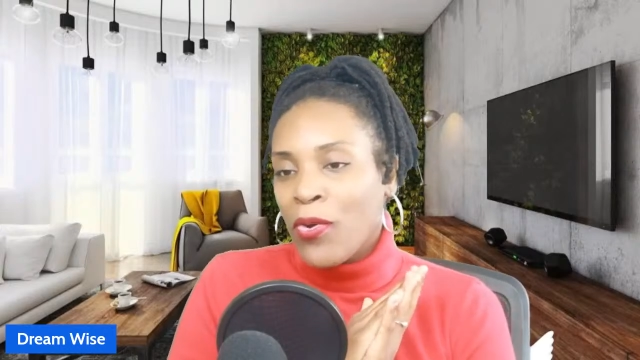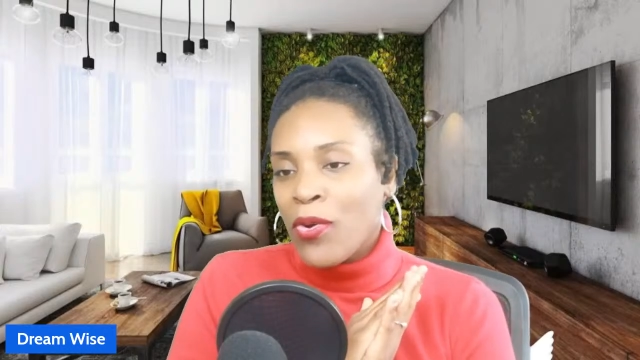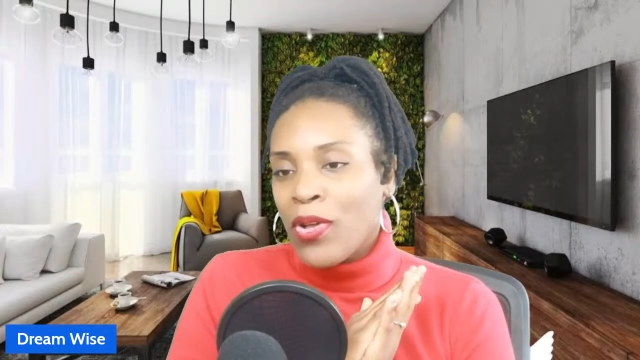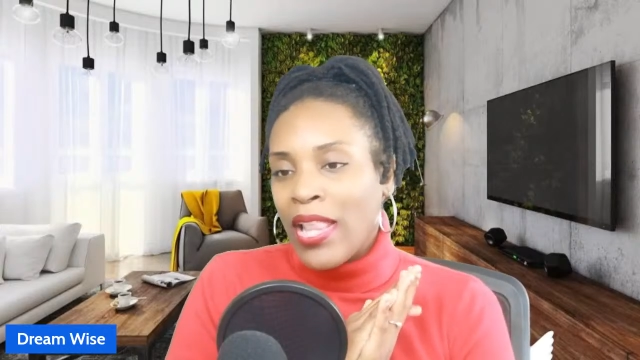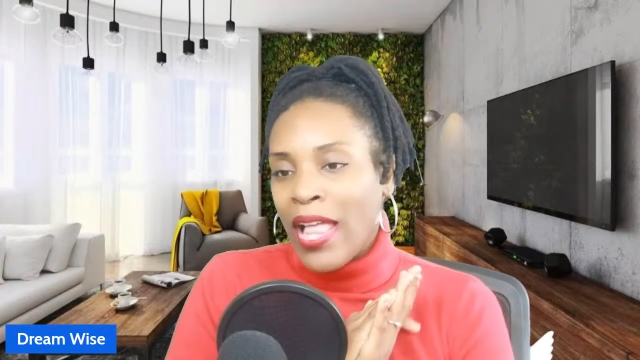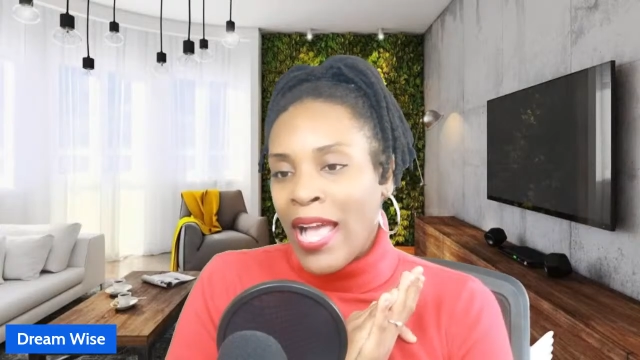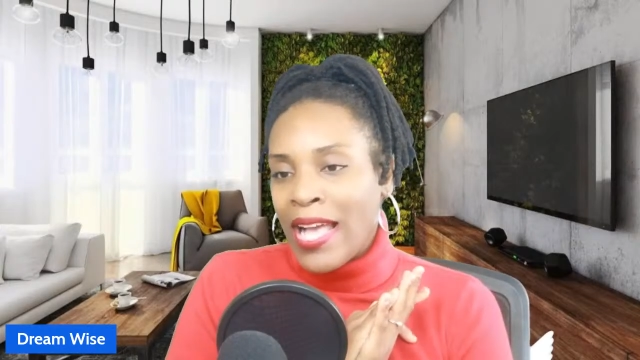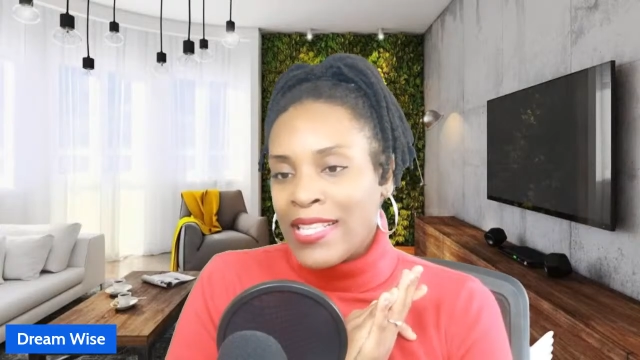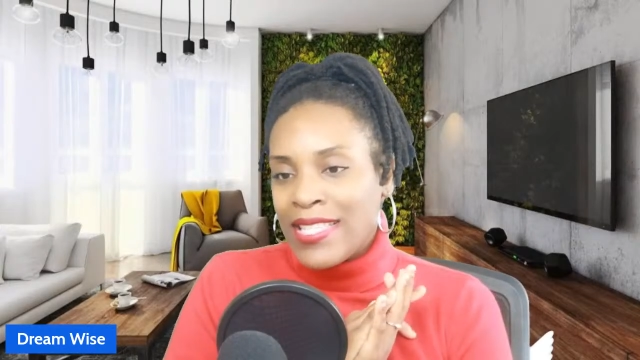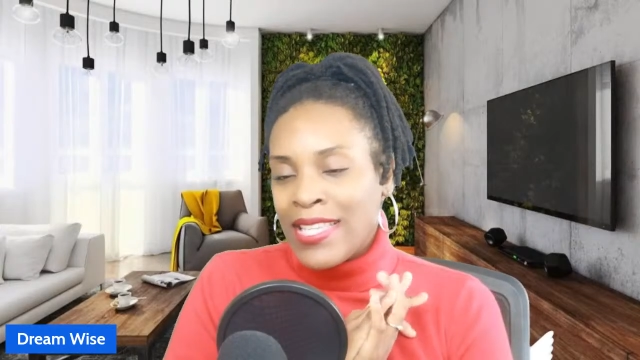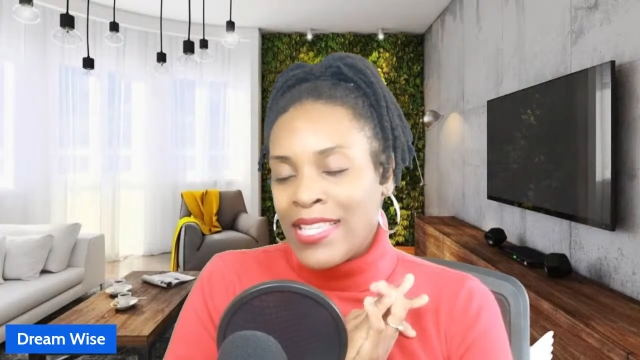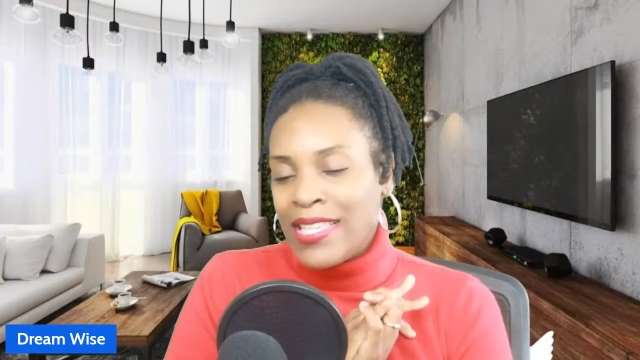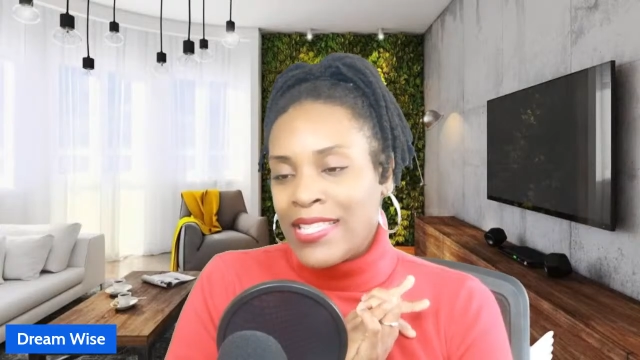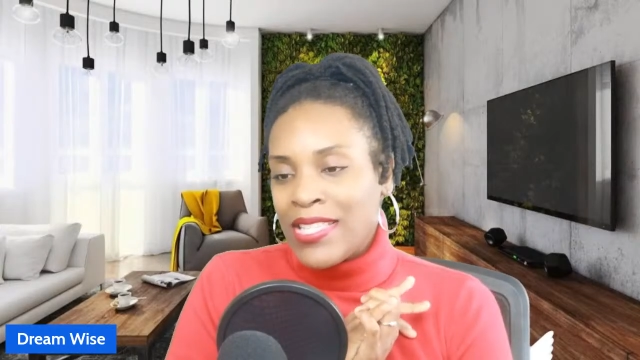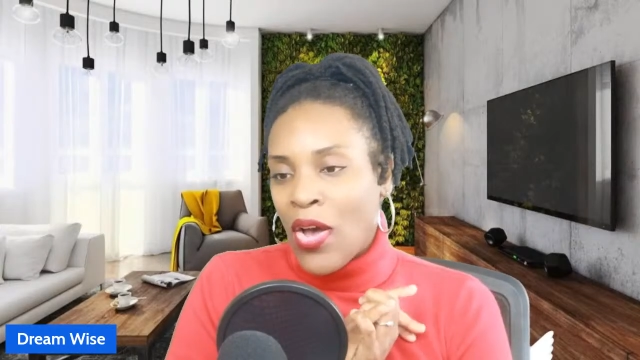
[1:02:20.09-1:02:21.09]
Class
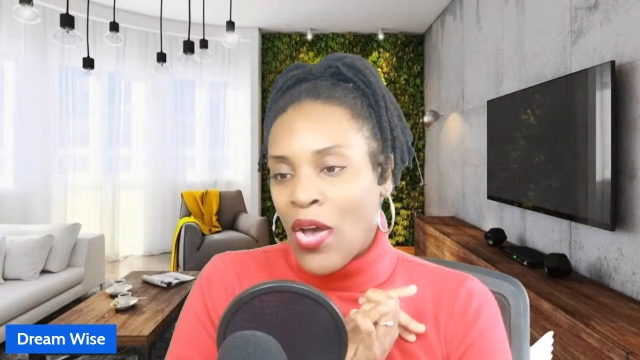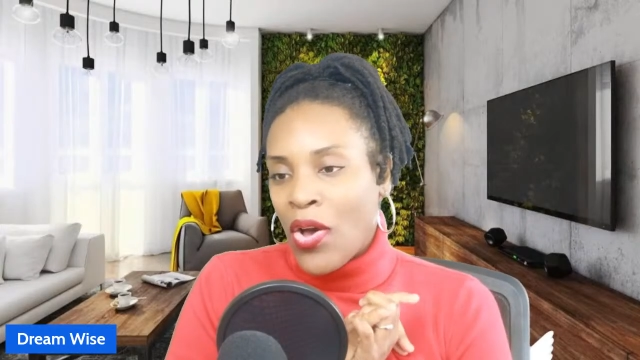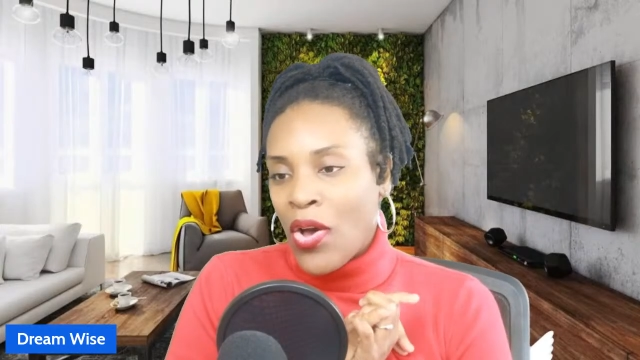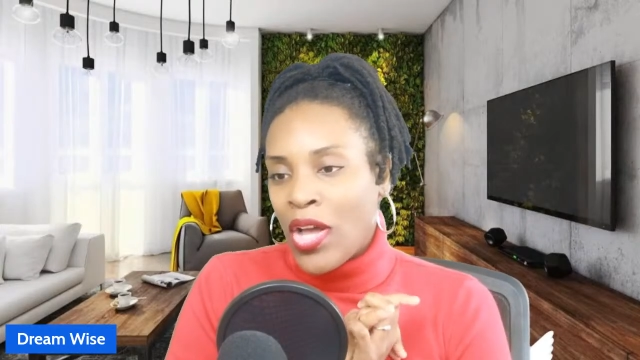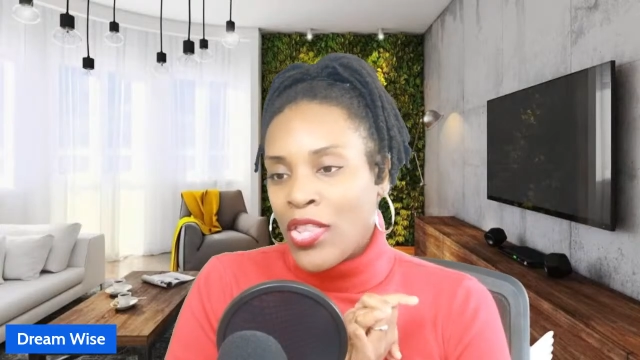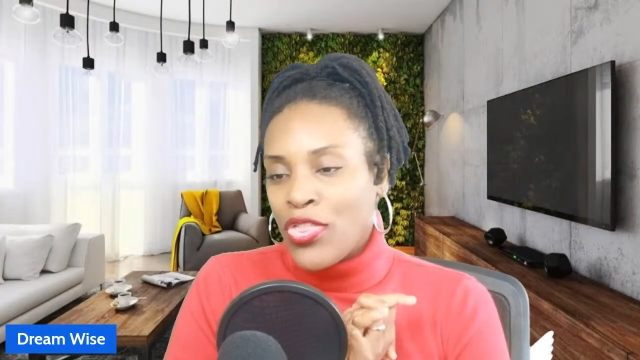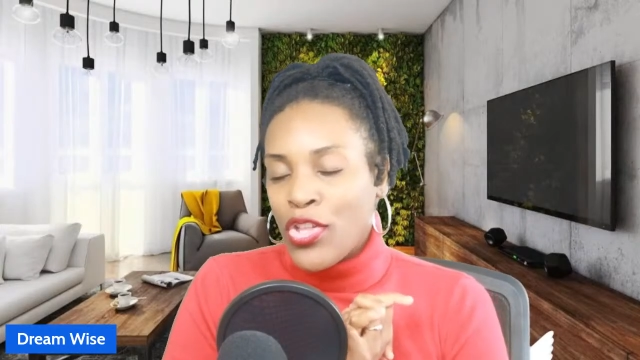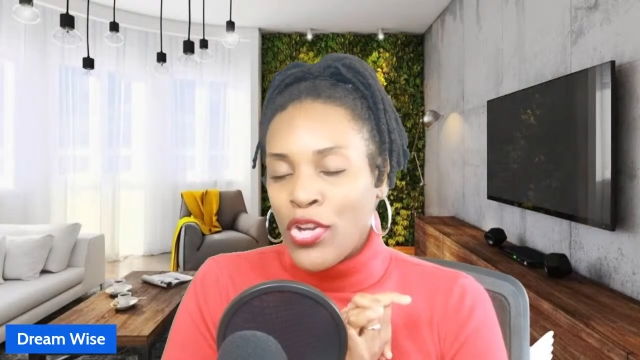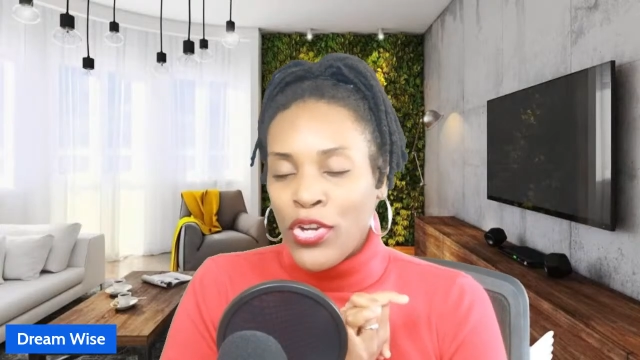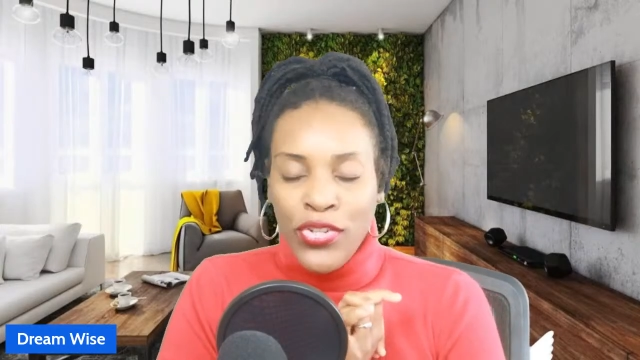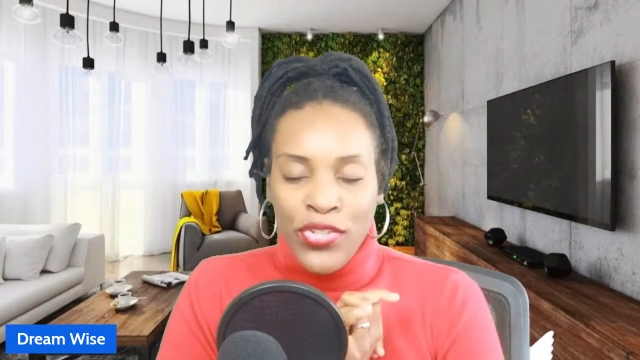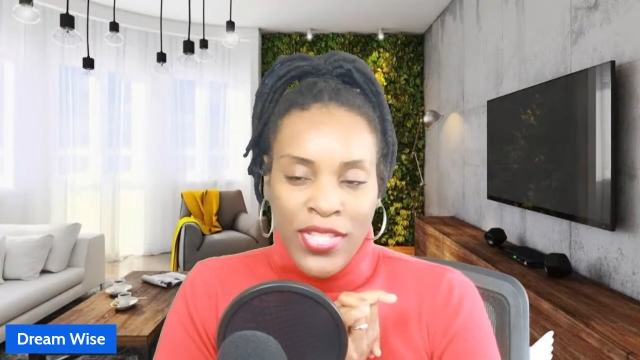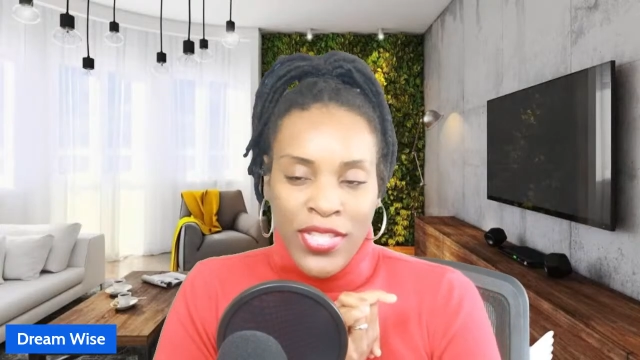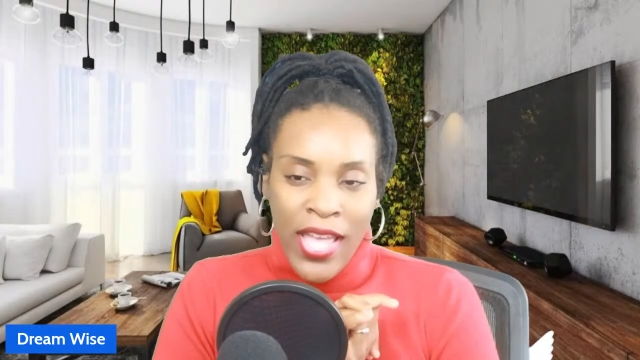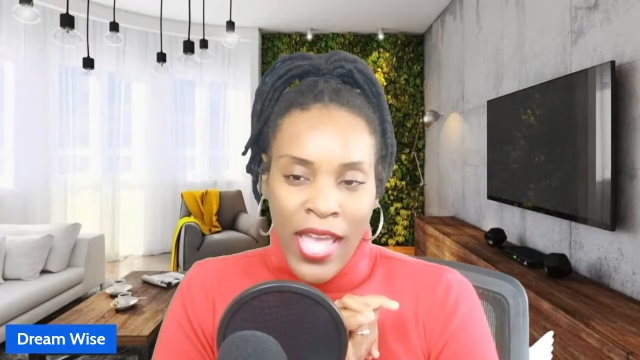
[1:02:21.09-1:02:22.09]
is on
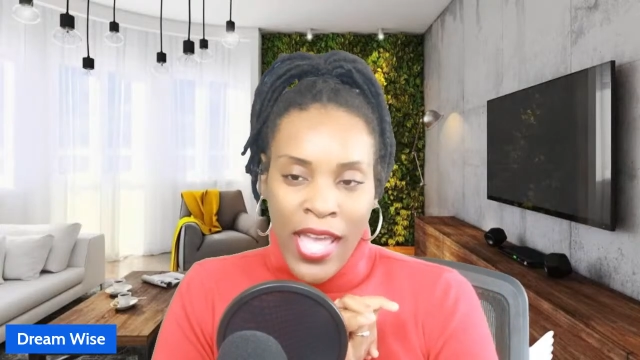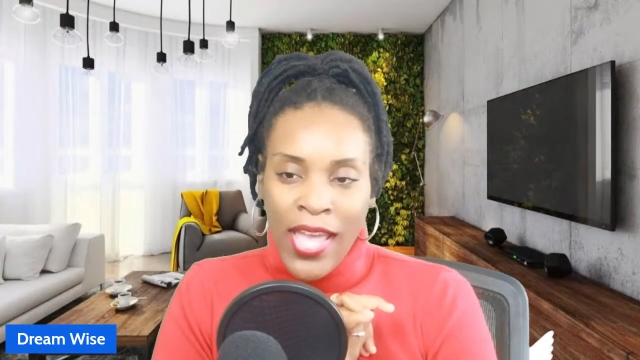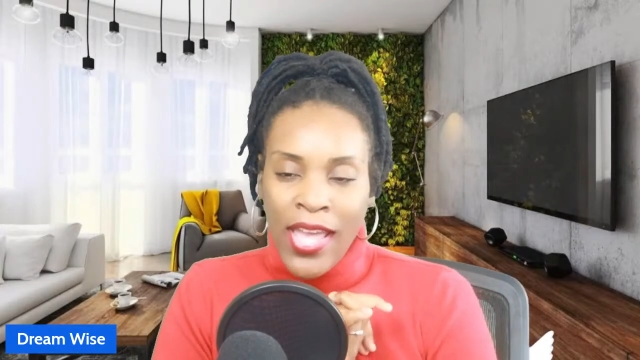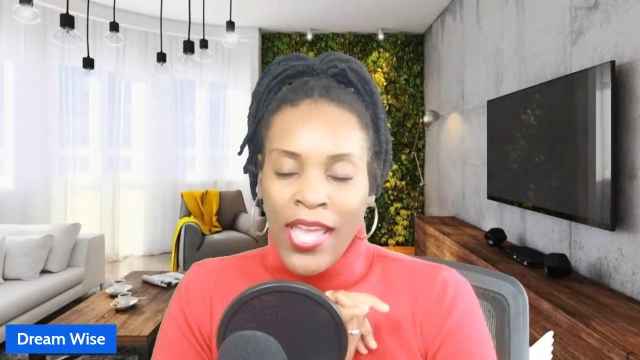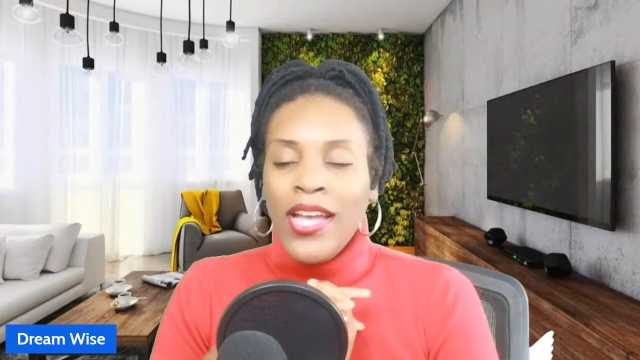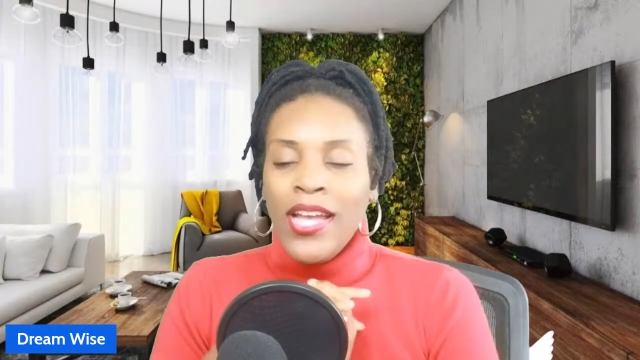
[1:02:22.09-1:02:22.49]
Thursday,